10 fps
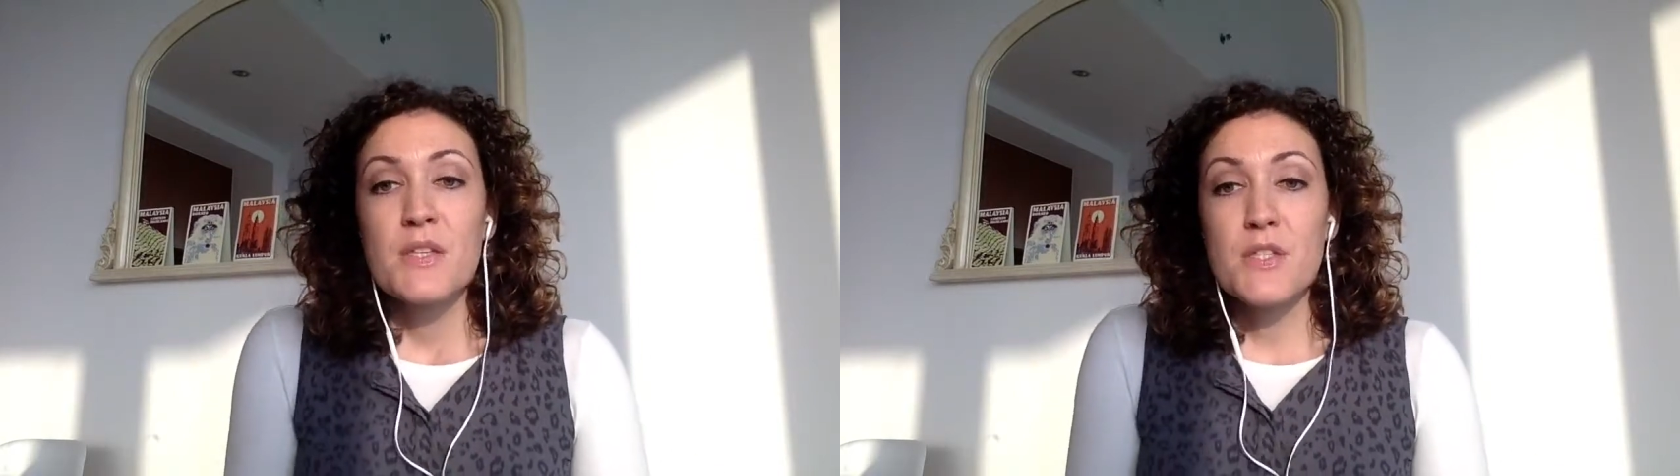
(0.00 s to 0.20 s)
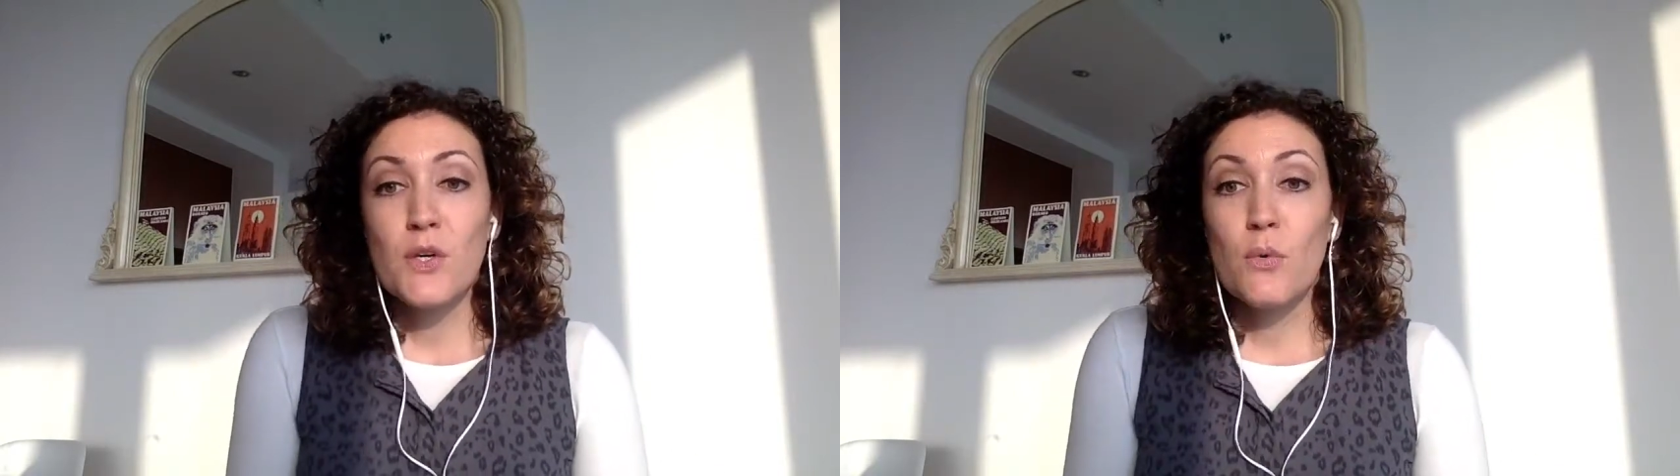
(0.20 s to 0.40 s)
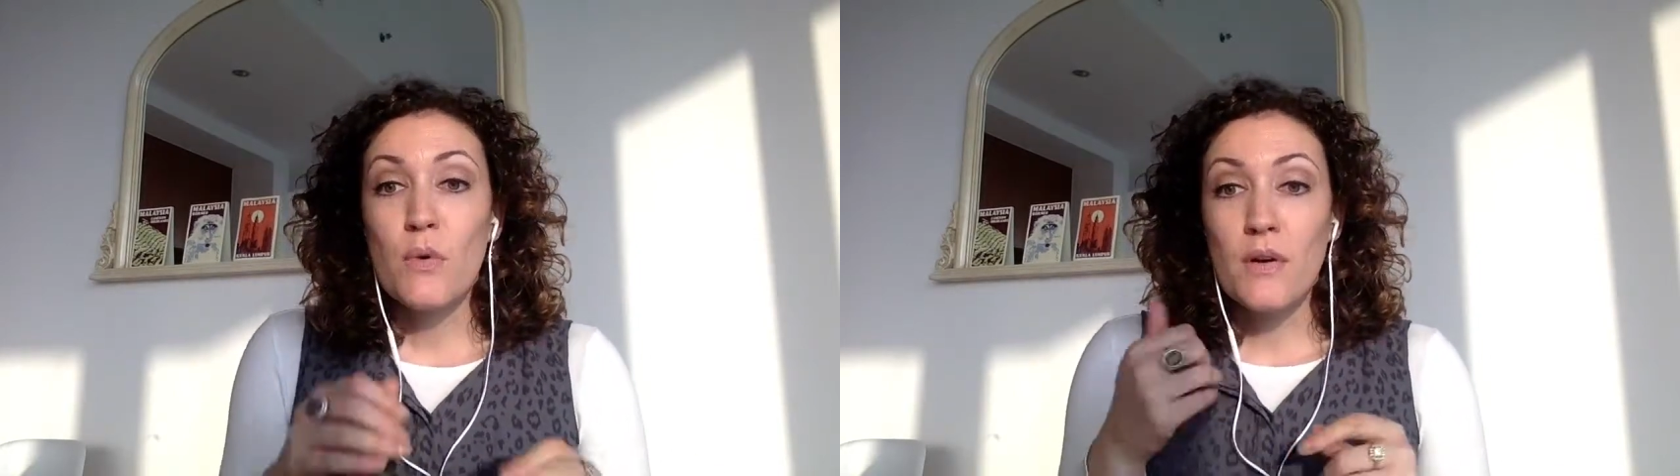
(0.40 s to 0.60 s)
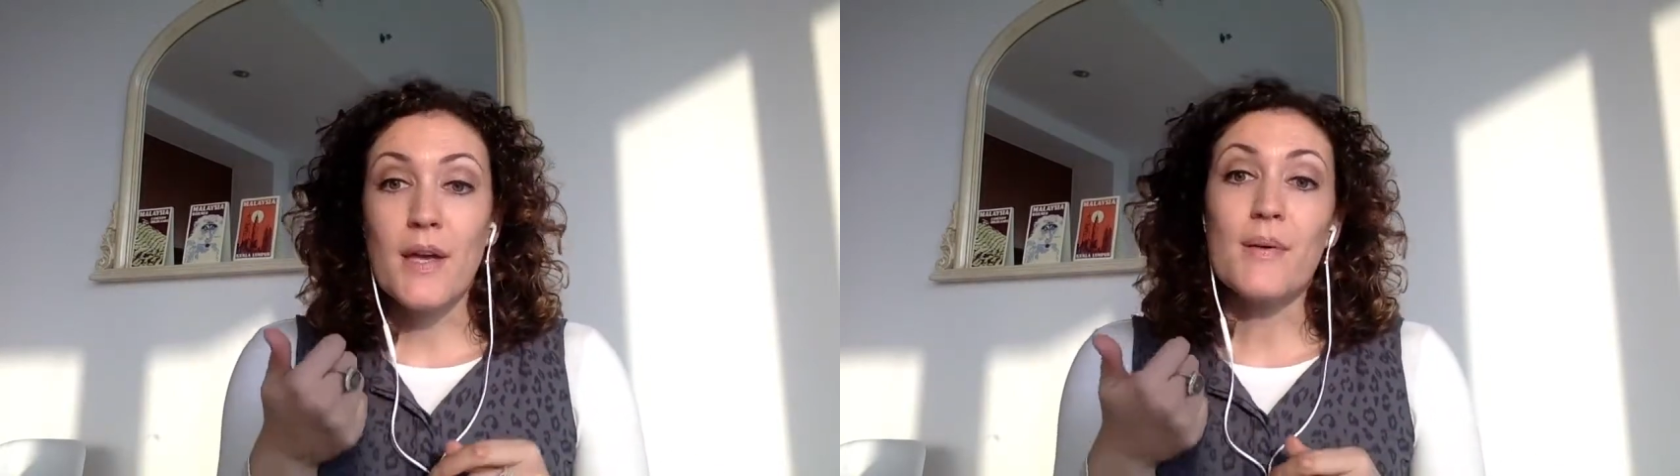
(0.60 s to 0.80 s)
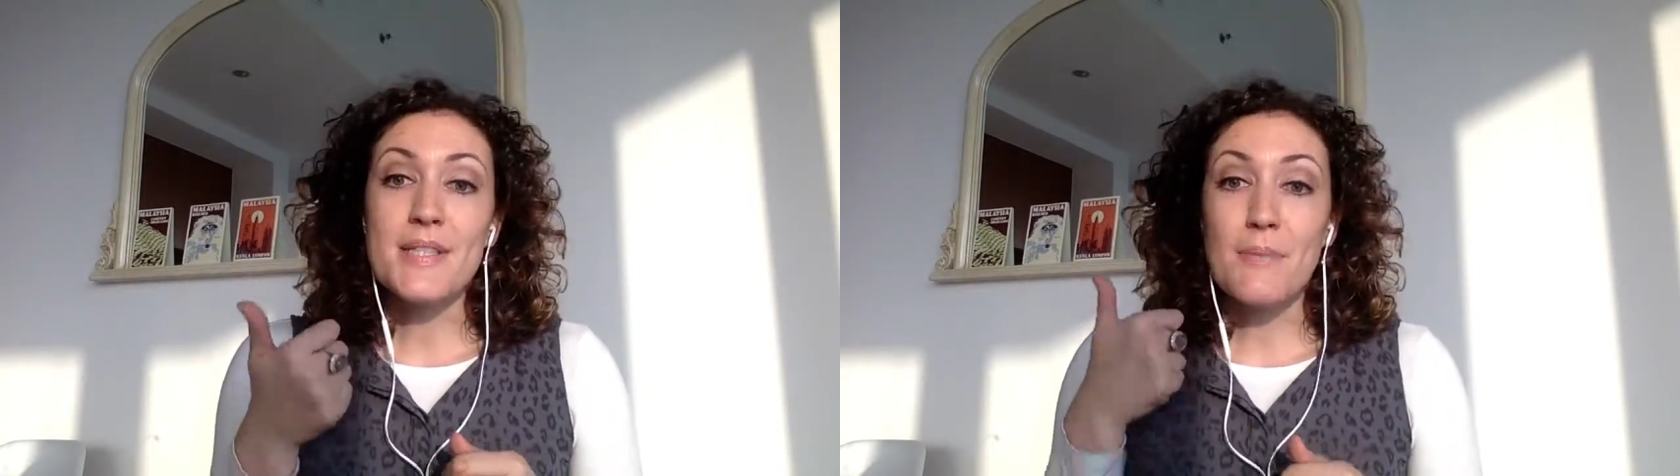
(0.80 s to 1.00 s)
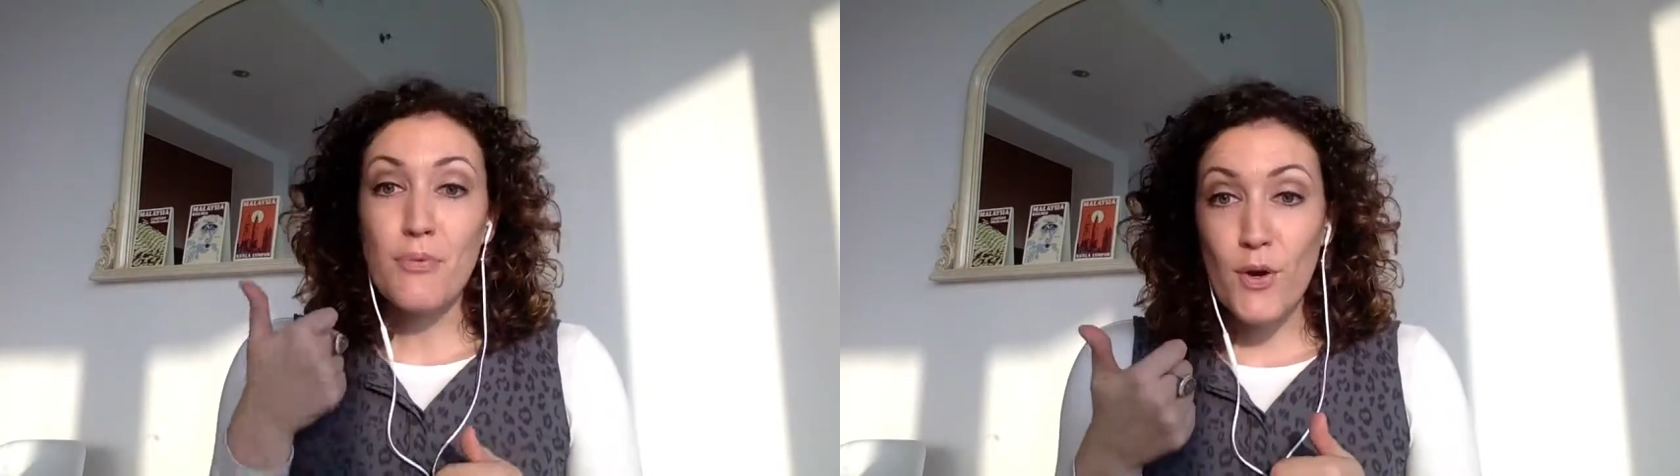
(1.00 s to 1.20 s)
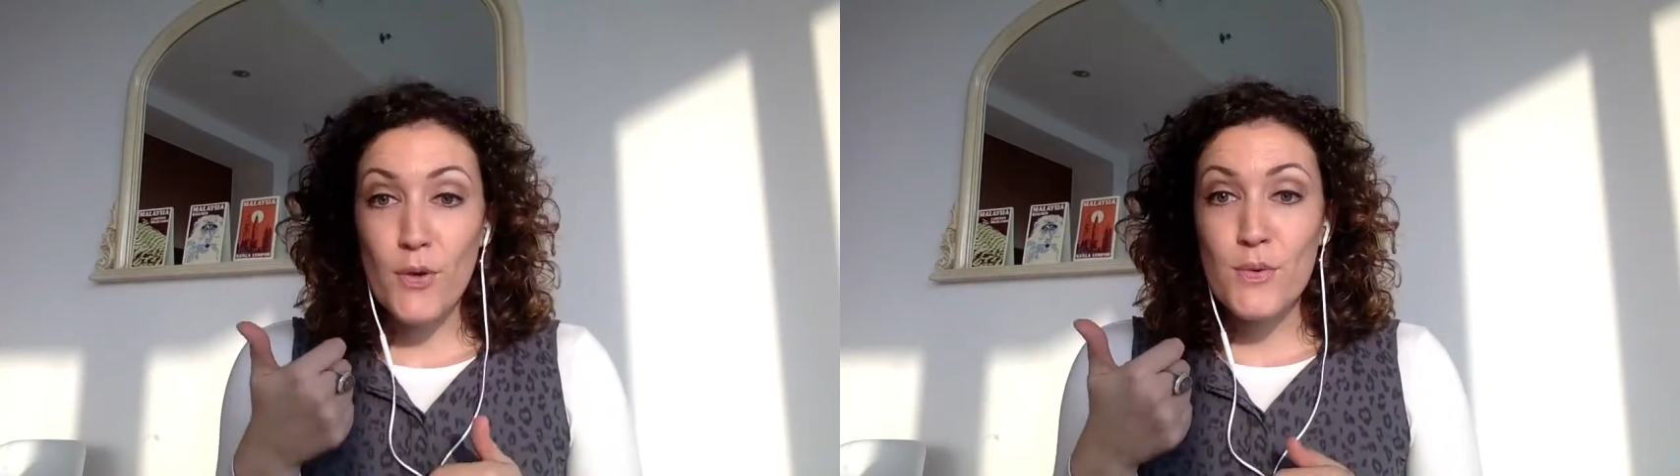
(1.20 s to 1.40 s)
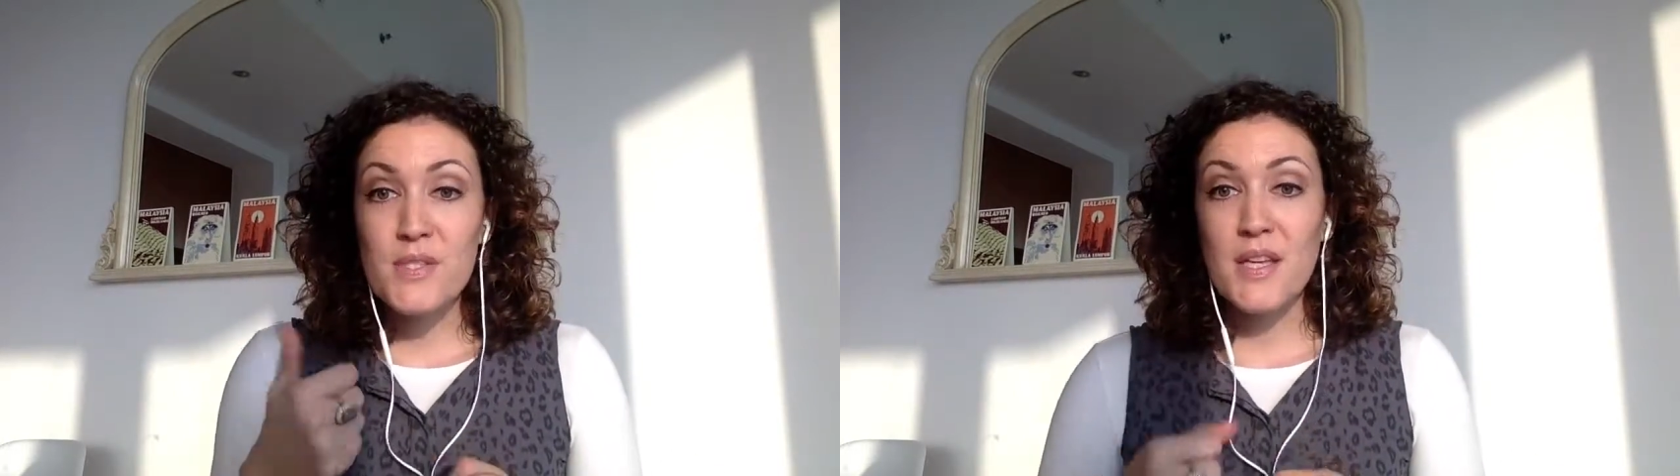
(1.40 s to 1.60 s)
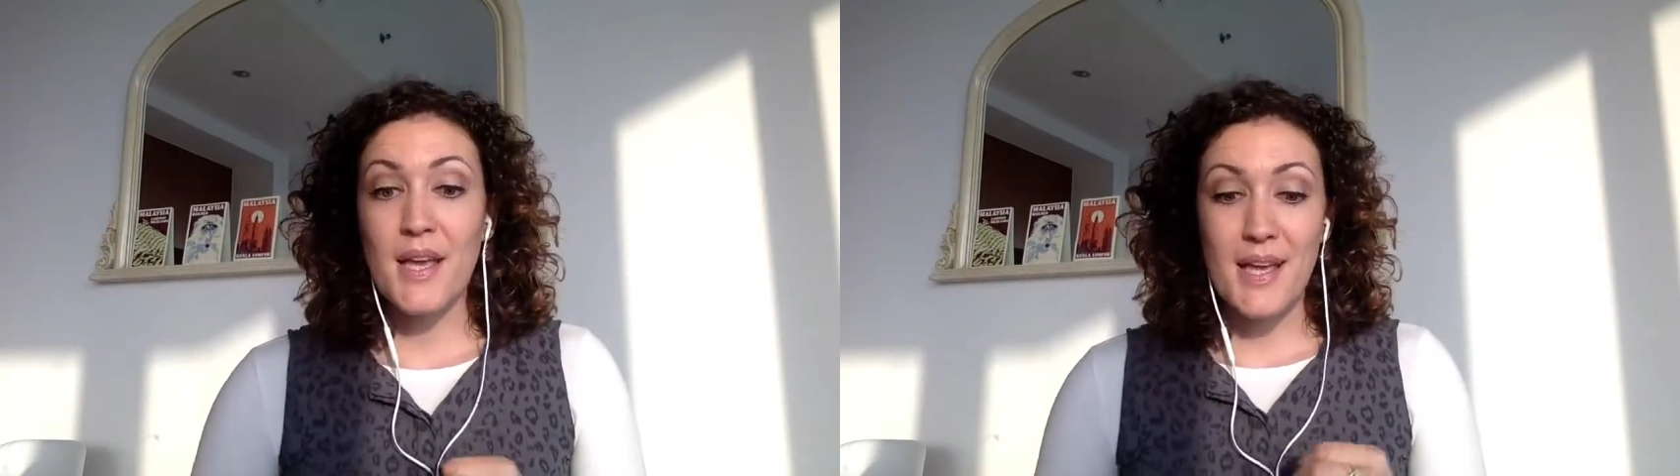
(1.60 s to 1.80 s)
So, okay, I would say pros.